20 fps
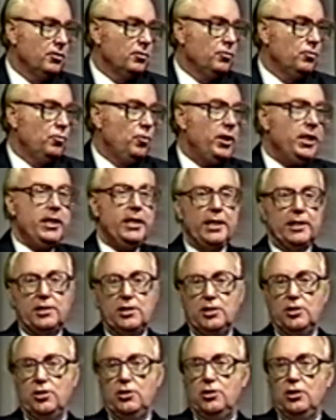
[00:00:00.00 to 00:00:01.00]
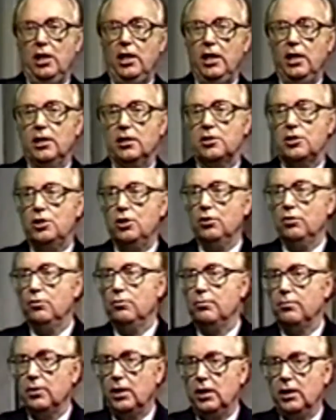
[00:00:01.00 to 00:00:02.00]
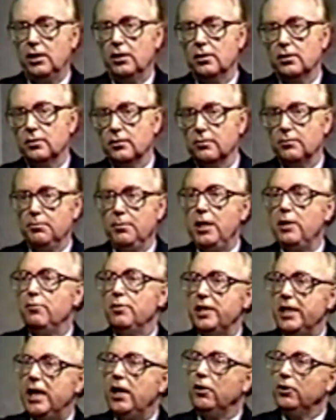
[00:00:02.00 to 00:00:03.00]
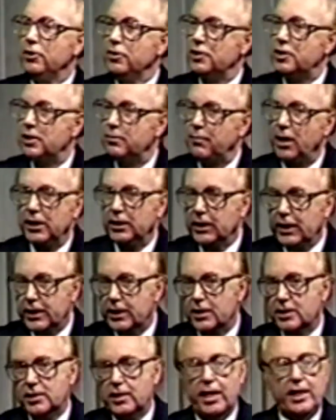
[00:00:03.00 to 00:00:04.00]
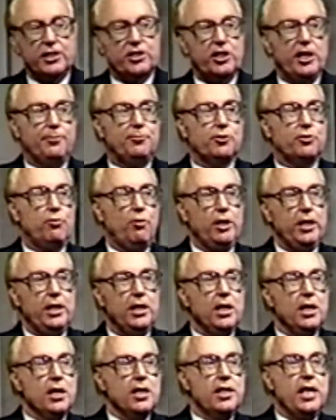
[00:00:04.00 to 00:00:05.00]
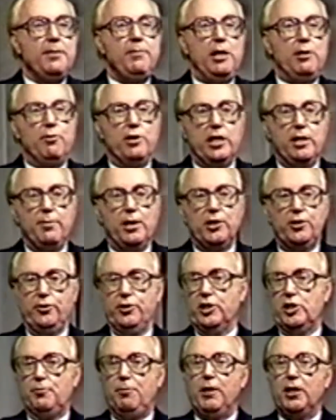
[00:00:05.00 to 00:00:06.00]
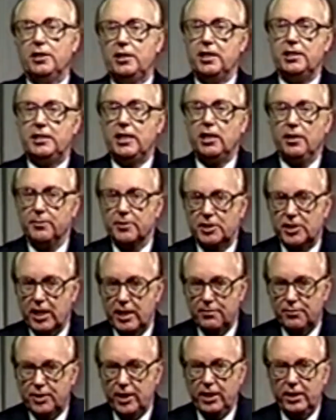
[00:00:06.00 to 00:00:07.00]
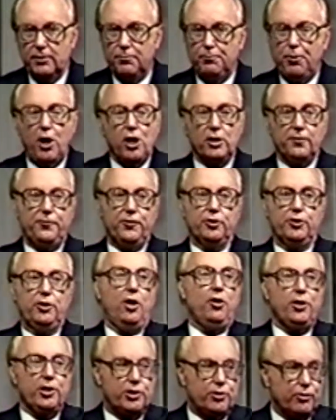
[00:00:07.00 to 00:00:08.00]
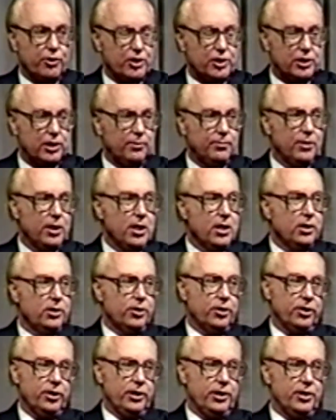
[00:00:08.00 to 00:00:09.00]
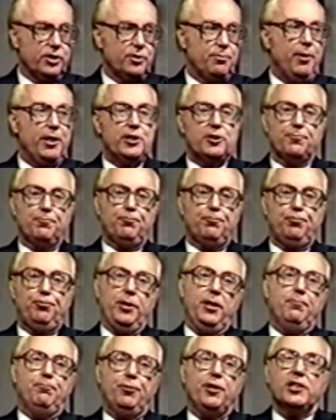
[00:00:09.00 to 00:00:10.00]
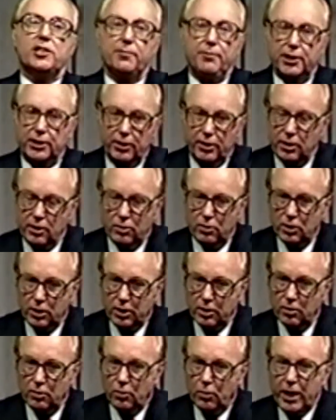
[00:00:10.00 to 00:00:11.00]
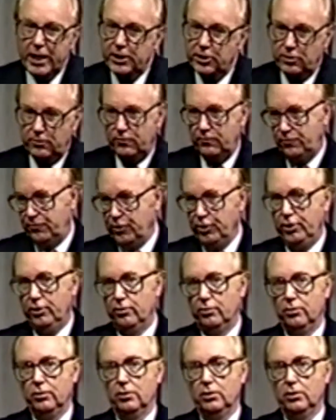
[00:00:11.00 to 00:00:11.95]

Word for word: When he gets uh, to uh, meet with the elders at Miletus, Acts chapter 20, they meet with him, and through the Spirit they tell him the same thing. Paul, if you go to Jerusalem, there's much imprisonment going to await for you